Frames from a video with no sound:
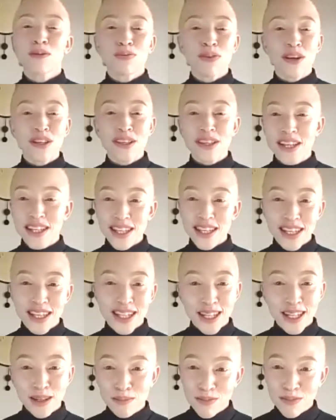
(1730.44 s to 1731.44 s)
president's
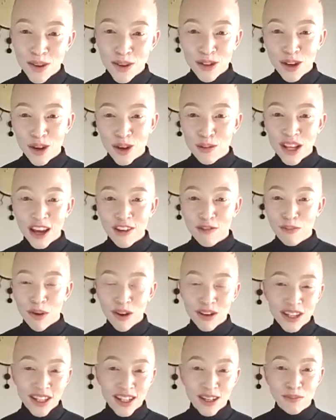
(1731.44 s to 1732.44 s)
team on the Herbalife
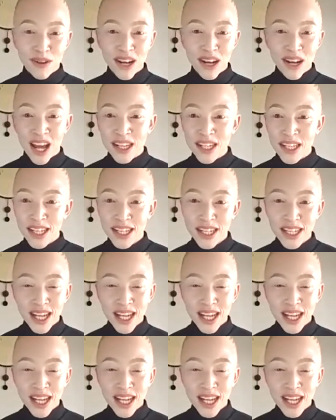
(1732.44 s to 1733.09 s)
marketing plan.